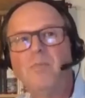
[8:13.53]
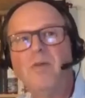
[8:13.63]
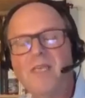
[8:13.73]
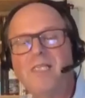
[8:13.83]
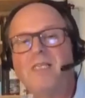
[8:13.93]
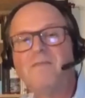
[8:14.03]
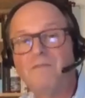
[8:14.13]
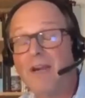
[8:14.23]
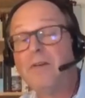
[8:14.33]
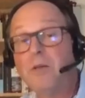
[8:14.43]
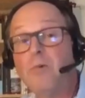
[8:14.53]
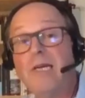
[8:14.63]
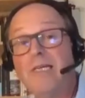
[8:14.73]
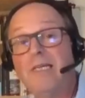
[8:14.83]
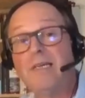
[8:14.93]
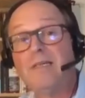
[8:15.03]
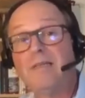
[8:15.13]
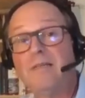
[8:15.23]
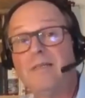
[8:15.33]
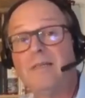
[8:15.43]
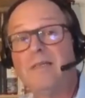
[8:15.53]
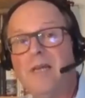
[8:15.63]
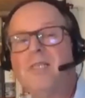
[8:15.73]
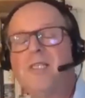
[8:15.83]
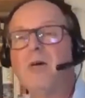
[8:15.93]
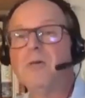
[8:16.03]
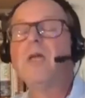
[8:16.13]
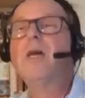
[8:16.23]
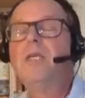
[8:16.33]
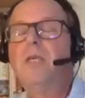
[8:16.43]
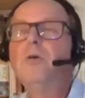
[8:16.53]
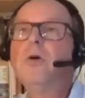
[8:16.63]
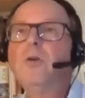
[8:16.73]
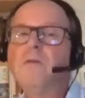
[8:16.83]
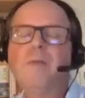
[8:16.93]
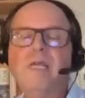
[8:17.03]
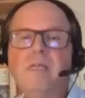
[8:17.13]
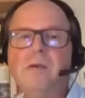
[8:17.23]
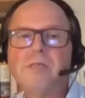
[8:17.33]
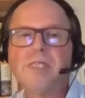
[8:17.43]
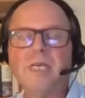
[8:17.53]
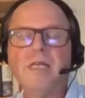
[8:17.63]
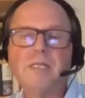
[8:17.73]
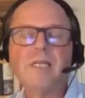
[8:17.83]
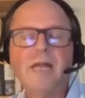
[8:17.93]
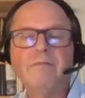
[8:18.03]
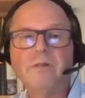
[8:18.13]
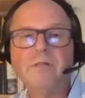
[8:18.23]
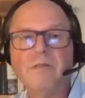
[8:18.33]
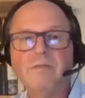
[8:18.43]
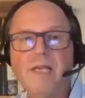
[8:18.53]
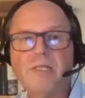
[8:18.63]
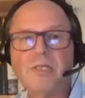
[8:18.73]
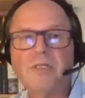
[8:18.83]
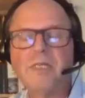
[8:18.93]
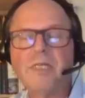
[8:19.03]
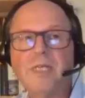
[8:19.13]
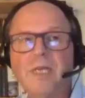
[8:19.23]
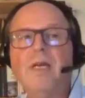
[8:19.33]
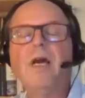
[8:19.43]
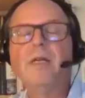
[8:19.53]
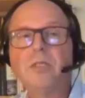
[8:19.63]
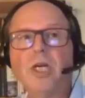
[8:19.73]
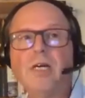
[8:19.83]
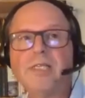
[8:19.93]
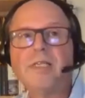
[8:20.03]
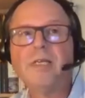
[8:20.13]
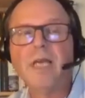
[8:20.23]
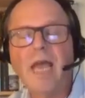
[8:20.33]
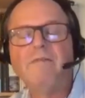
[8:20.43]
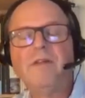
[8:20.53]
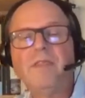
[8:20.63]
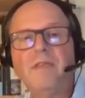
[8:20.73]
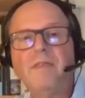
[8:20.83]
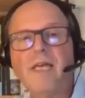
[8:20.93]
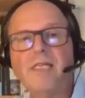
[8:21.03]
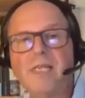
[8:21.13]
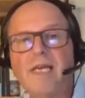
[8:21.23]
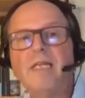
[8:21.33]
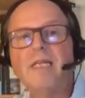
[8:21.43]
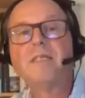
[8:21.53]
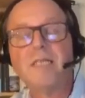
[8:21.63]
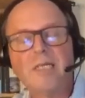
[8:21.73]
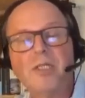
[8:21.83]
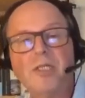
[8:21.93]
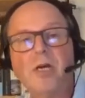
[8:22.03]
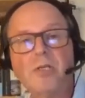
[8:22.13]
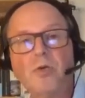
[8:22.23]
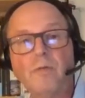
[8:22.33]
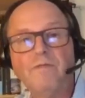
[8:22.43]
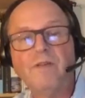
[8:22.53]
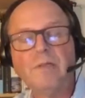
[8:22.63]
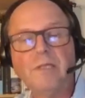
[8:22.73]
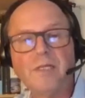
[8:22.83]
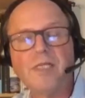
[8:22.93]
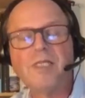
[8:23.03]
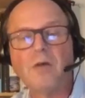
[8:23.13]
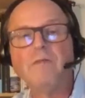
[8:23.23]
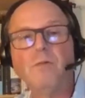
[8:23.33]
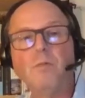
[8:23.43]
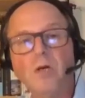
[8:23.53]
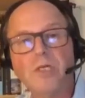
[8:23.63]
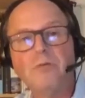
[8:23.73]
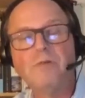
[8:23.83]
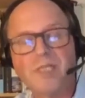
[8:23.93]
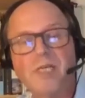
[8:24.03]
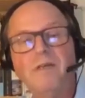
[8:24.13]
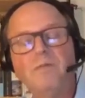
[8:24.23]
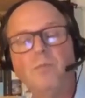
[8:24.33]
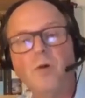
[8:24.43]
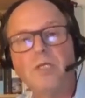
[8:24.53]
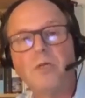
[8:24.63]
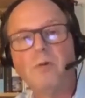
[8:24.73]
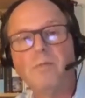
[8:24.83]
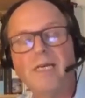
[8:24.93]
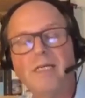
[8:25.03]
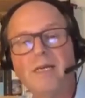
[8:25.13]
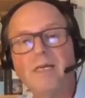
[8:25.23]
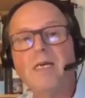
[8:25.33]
But this is very weak. So you could have been using internet routing registries and trusting everything they said to construct your filters over what you receive and what you emit.